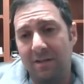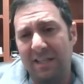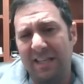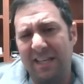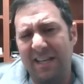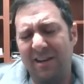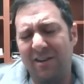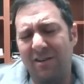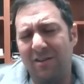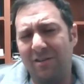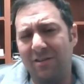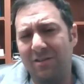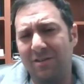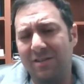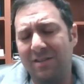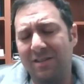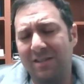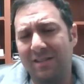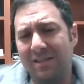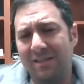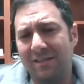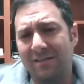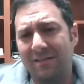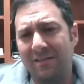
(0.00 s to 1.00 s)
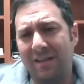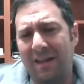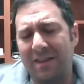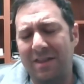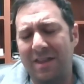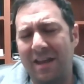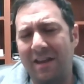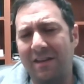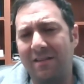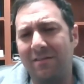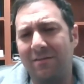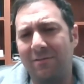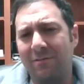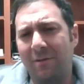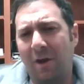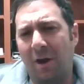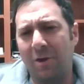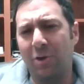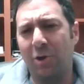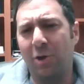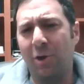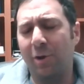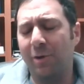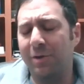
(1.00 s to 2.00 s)
Here's, I think
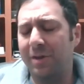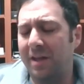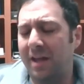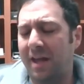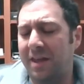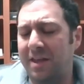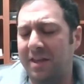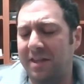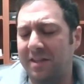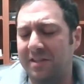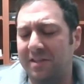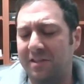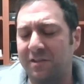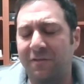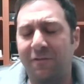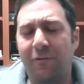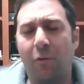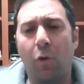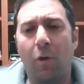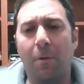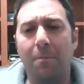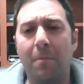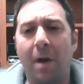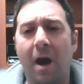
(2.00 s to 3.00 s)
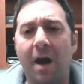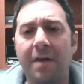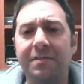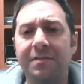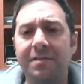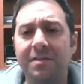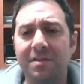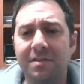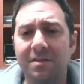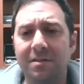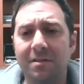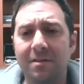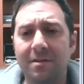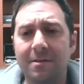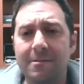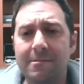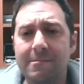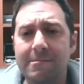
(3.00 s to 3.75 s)
on her, I think this is 4 months.